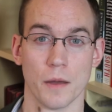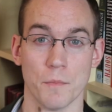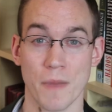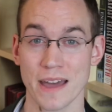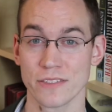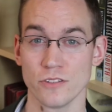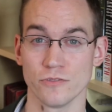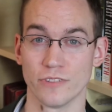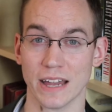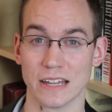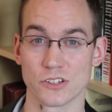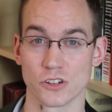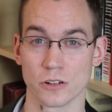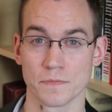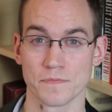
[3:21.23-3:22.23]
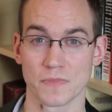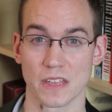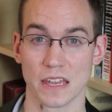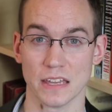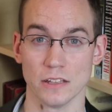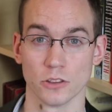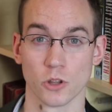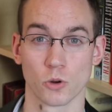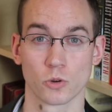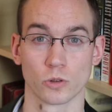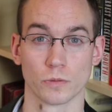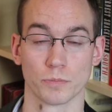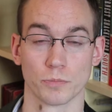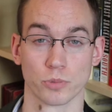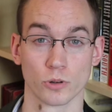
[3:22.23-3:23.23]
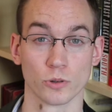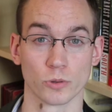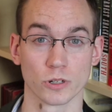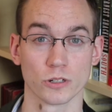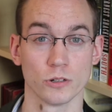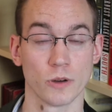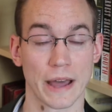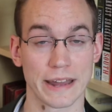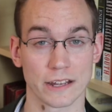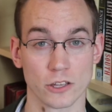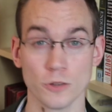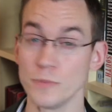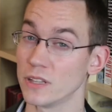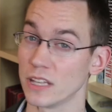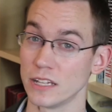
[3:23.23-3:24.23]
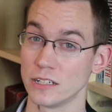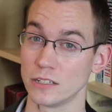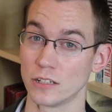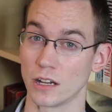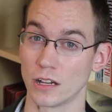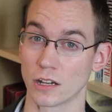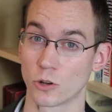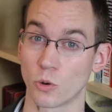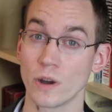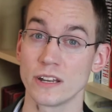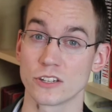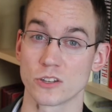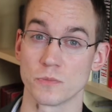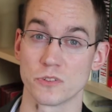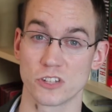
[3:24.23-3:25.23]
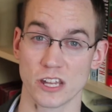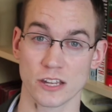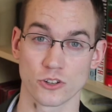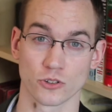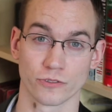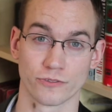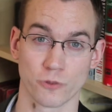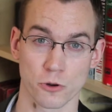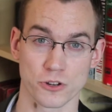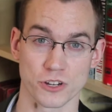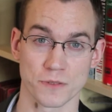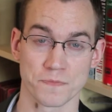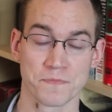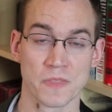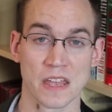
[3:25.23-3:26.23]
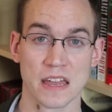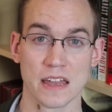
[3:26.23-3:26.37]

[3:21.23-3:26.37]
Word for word: Matthew Vassar, a local brewer who had accumulated uh, quite a substantial fortune,